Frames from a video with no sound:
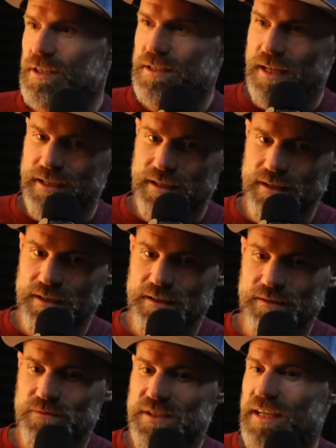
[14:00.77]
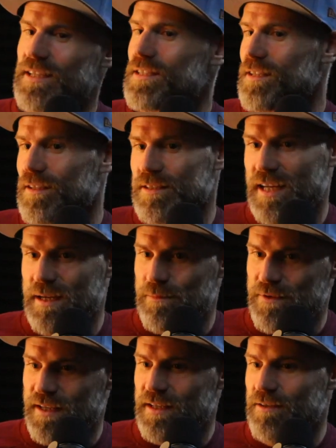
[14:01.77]
it's like a seasonal type
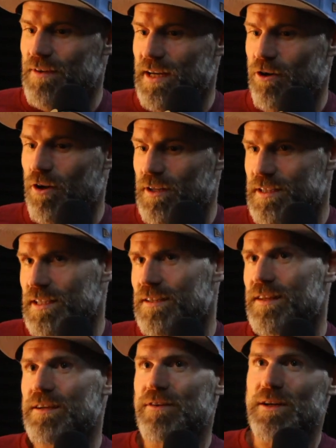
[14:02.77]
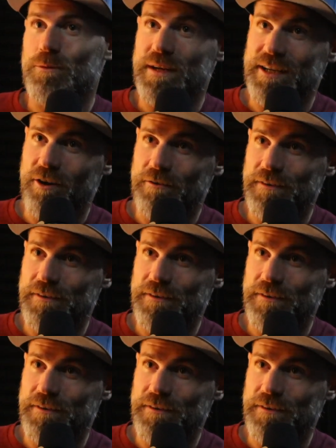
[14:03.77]
thing. You've had a holiday, and then you've had a week off